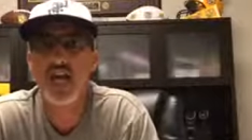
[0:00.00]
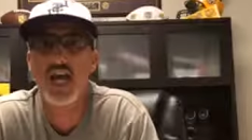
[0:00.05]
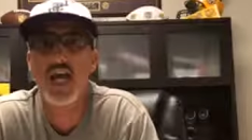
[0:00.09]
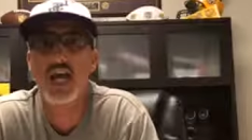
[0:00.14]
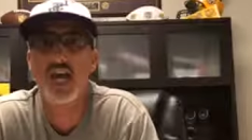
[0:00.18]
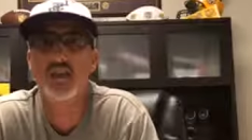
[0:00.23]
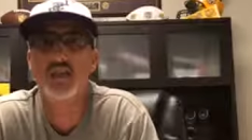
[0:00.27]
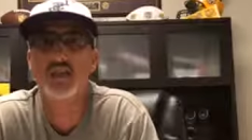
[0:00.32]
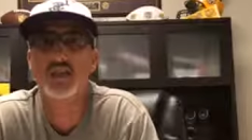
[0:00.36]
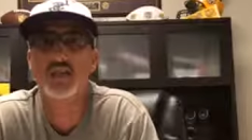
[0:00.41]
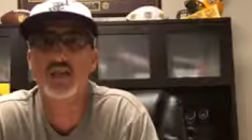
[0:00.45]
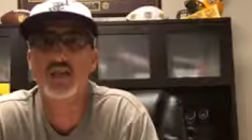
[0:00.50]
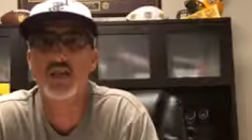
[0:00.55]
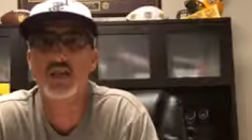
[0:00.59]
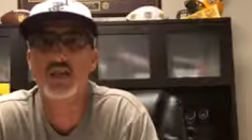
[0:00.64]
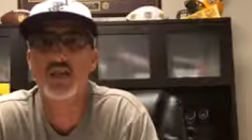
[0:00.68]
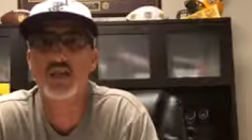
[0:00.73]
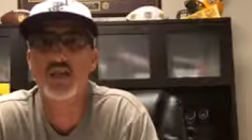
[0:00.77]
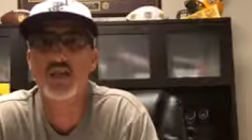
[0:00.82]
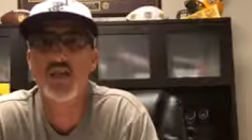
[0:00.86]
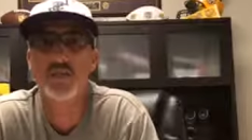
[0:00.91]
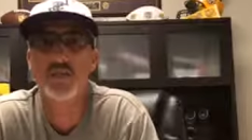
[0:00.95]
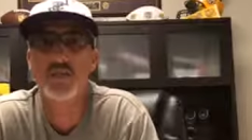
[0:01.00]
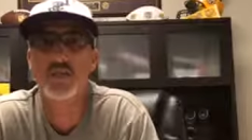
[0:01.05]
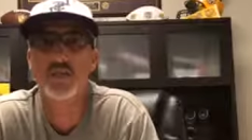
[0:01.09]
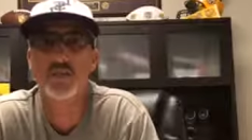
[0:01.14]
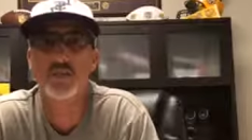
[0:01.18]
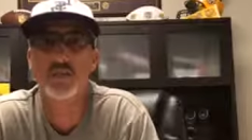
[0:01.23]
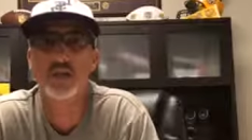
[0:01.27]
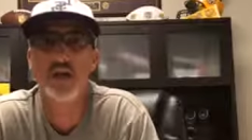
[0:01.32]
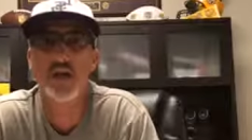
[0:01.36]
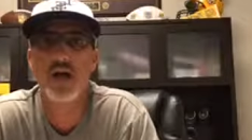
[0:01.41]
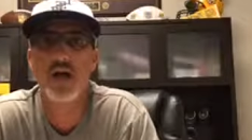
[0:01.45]
challenge and a
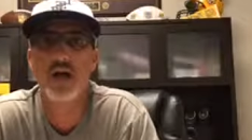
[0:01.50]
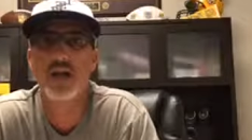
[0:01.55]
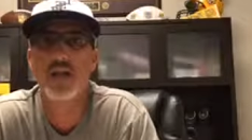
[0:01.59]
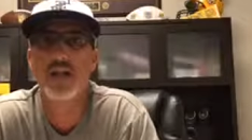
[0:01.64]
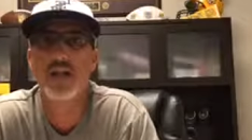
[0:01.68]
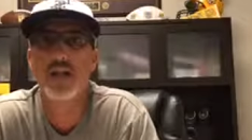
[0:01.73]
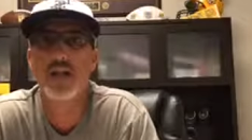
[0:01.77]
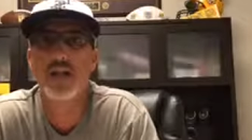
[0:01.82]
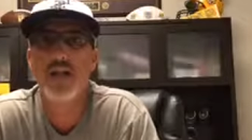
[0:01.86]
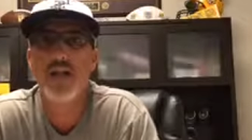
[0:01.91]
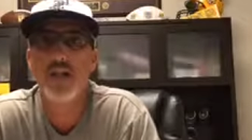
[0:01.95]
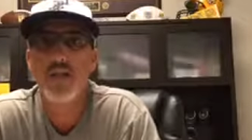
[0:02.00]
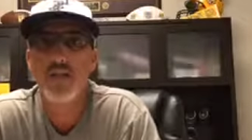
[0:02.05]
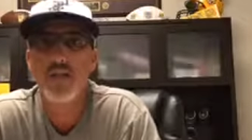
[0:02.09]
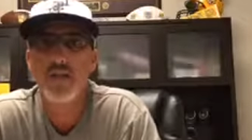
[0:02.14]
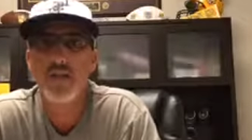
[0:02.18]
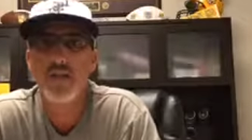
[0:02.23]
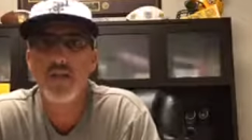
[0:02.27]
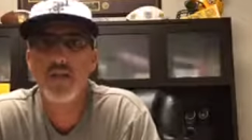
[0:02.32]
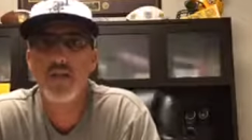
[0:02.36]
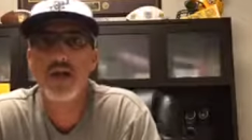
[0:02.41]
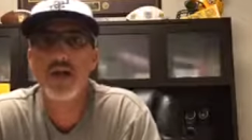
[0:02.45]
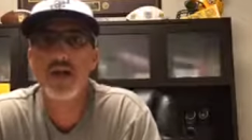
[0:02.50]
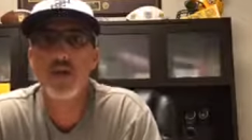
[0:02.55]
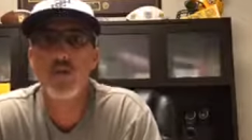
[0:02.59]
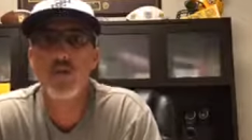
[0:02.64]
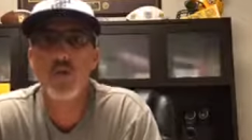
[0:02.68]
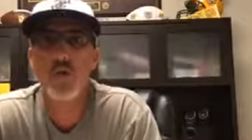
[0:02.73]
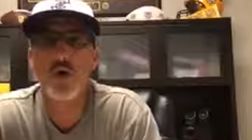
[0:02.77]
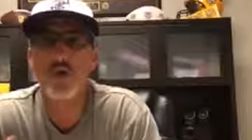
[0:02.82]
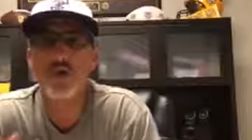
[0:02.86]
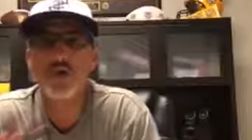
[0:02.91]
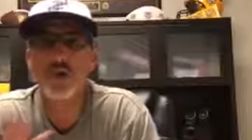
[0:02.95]
stumbling block that they
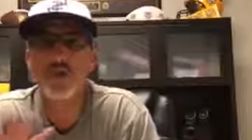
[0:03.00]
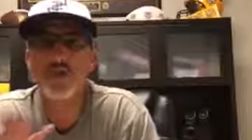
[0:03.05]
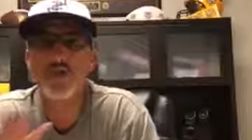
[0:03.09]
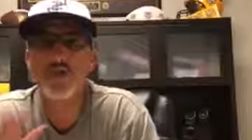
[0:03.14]
want